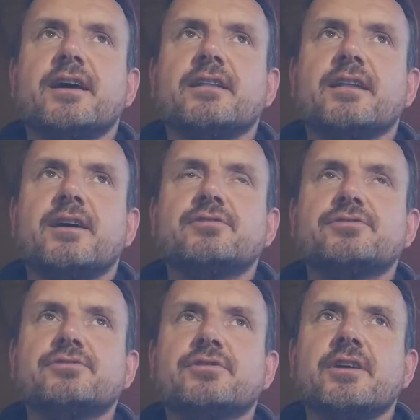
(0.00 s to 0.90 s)
allows
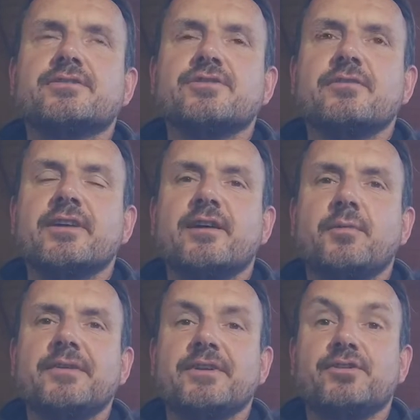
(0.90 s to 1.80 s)
you it's sort of like a
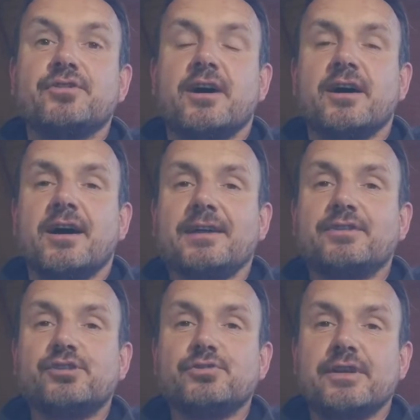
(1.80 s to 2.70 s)
way of
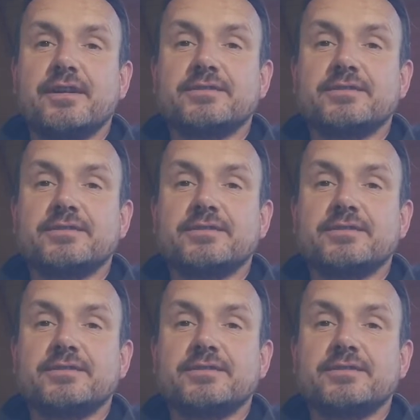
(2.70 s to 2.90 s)
attuning.